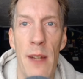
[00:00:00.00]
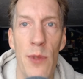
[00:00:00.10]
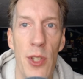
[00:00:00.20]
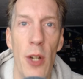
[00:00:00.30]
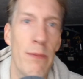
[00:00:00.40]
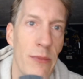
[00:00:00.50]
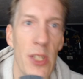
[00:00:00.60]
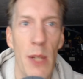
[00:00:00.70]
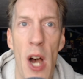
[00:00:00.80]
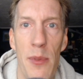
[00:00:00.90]
So
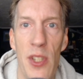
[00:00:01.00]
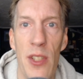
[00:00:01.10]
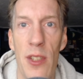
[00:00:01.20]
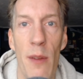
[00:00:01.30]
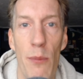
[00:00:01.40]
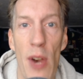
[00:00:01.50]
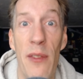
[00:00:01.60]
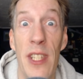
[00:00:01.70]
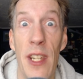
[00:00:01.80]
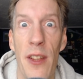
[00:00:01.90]
some options on
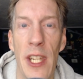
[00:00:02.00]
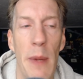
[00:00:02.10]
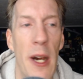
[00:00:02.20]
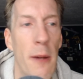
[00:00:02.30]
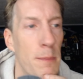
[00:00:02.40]
privacy to think about.